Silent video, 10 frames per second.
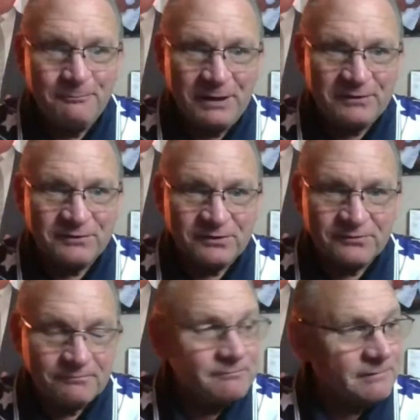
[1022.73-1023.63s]

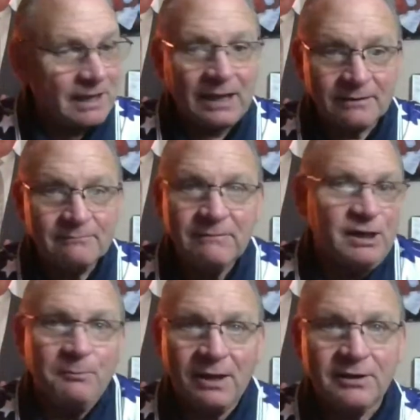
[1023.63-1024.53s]
business, like
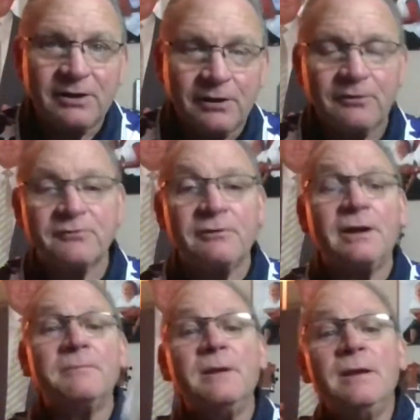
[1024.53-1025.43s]
anybody cares,
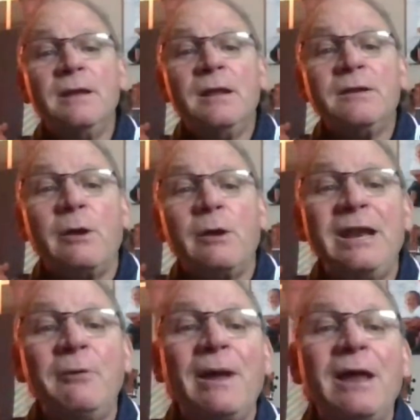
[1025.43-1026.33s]
right? So, but
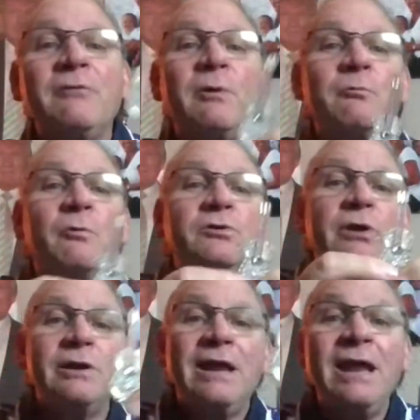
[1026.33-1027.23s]
anyway, here's what I want to
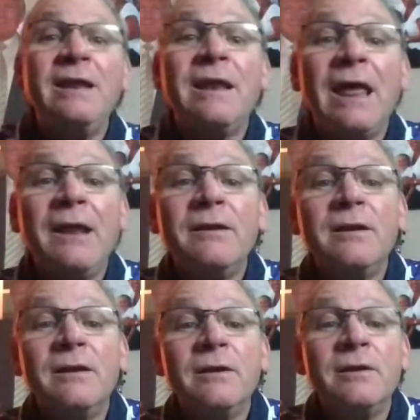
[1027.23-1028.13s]
show you. Isn't that
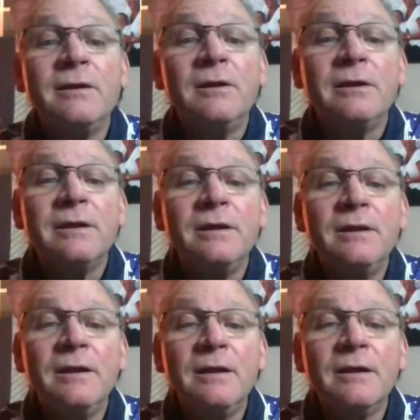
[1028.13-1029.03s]
good looking?
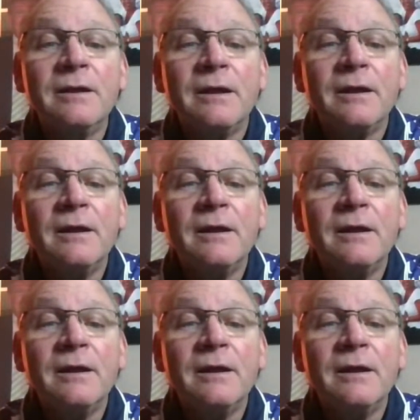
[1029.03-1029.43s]
Look at that,